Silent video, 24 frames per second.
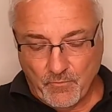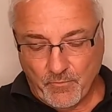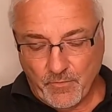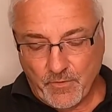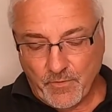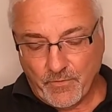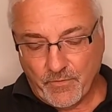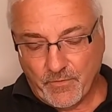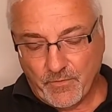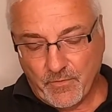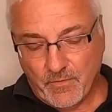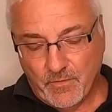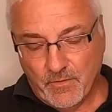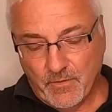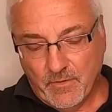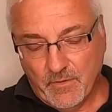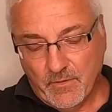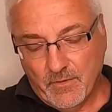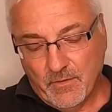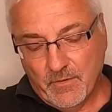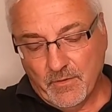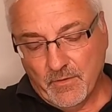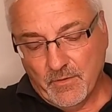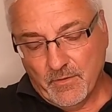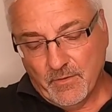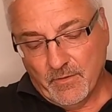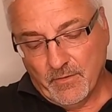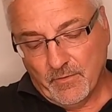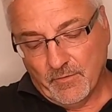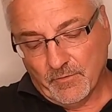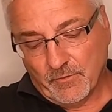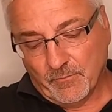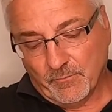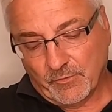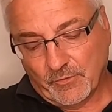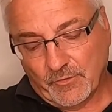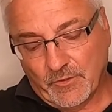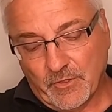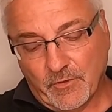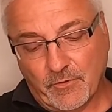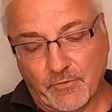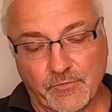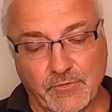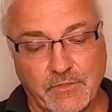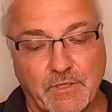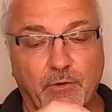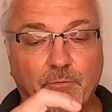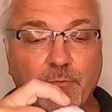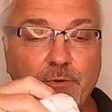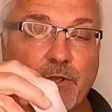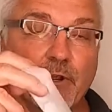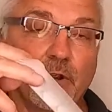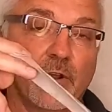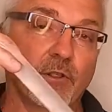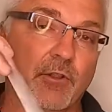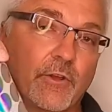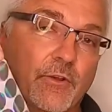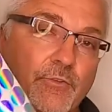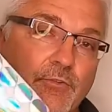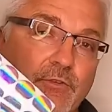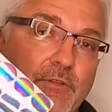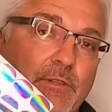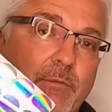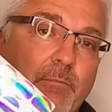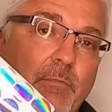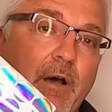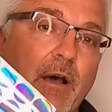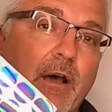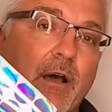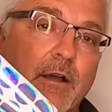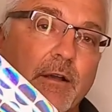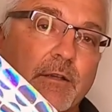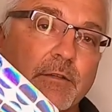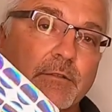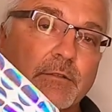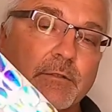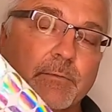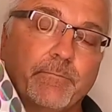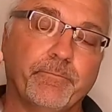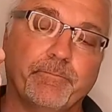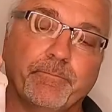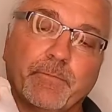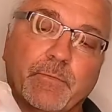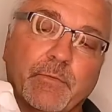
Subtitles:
with some stickers that we enclose in the box.